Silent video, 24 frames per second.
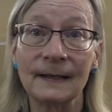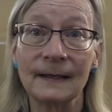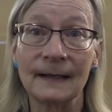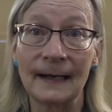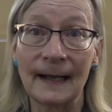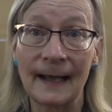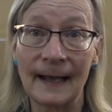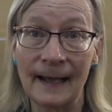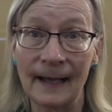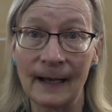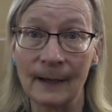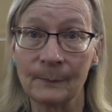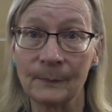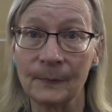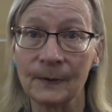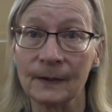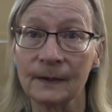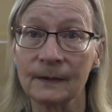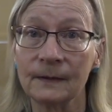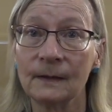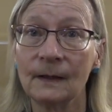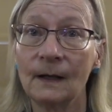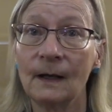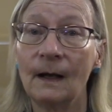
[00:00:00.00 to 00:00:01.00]

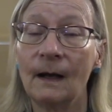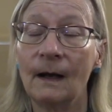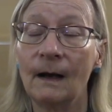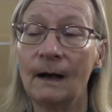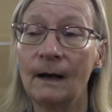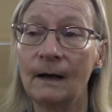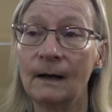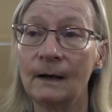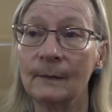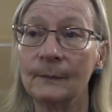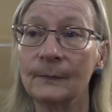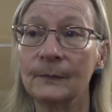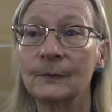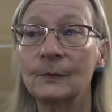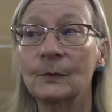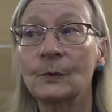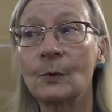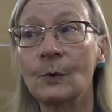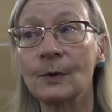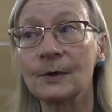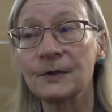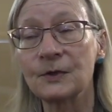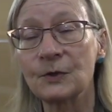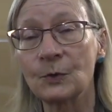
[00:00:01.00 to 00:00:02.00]
happen. Of
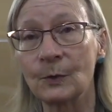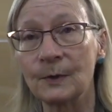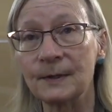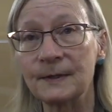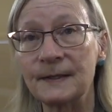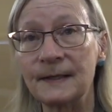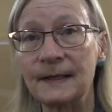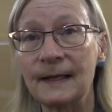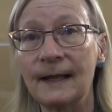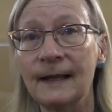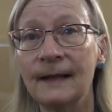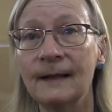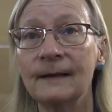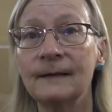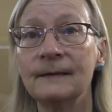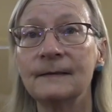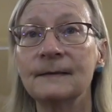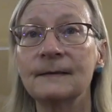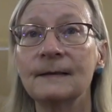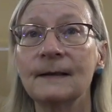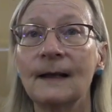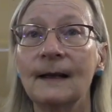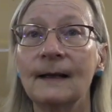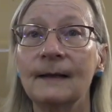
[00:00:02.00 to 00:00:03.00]
course, towards the
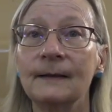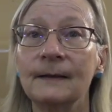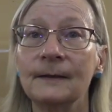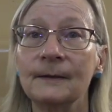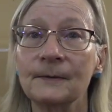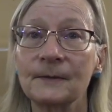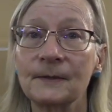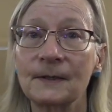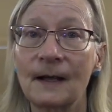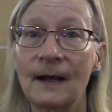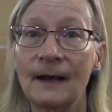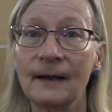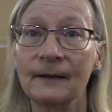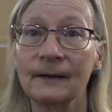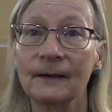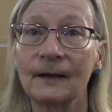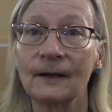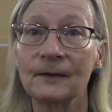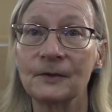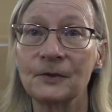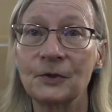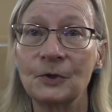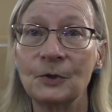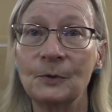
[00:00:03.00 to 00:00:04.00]
end, it kind of
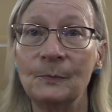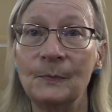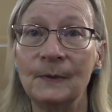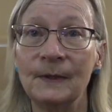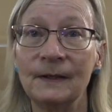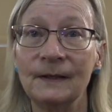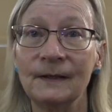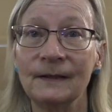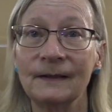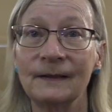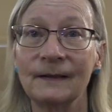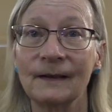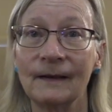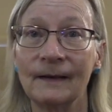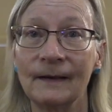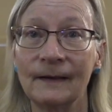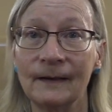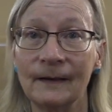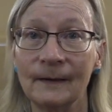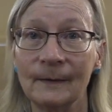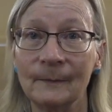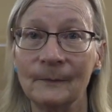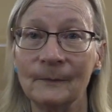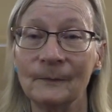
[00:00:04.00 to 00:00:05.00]
got too big
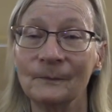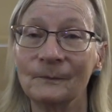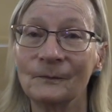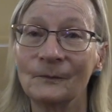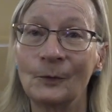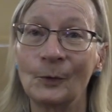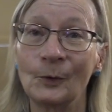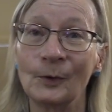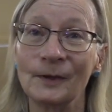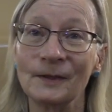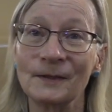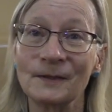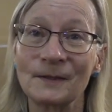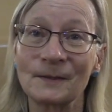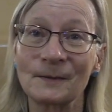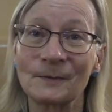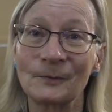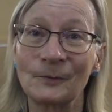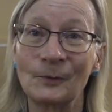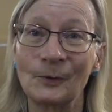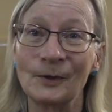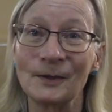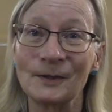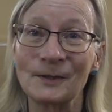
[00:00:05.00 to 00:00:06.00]
for
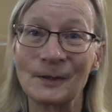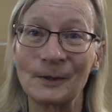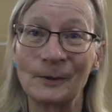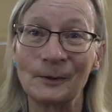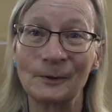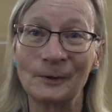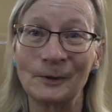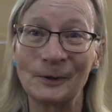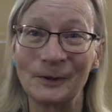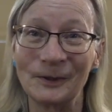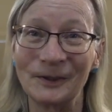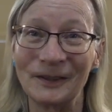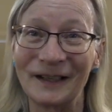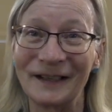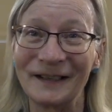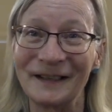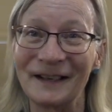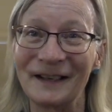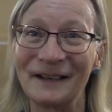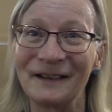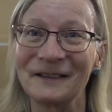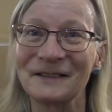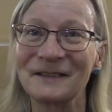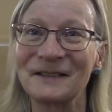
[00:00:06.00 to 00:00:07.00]
its own good, I
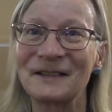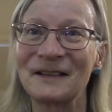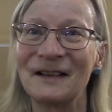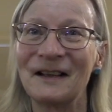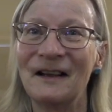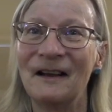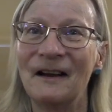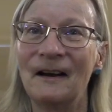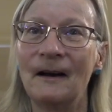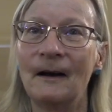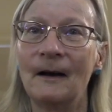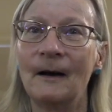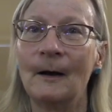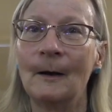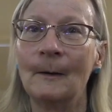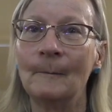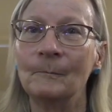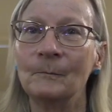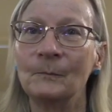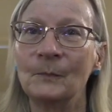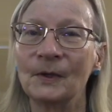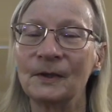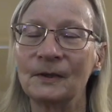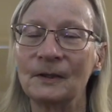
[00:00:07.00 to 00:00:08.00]
guess.
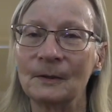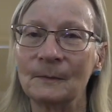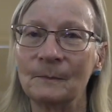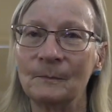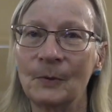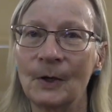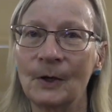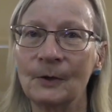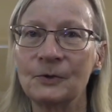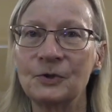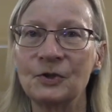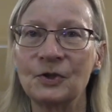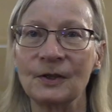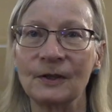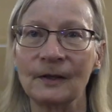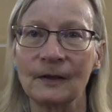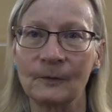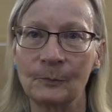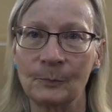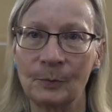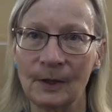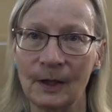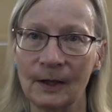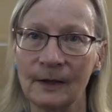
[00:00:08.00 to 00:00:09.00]
But the poaching
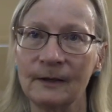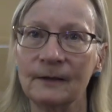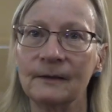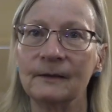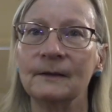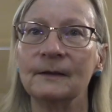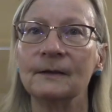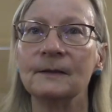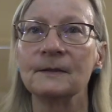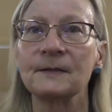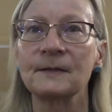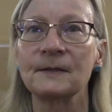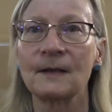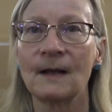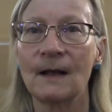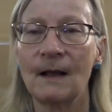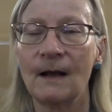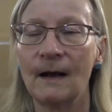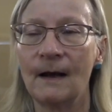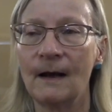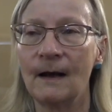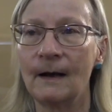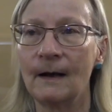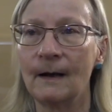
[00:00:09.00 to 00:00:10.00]
of players
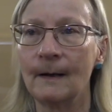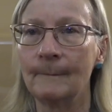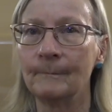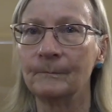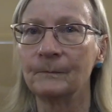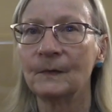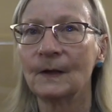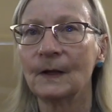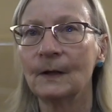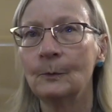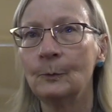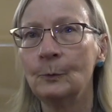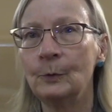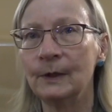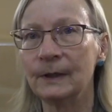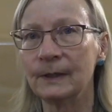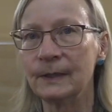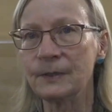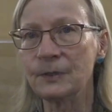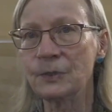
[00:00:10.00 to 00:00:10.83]
really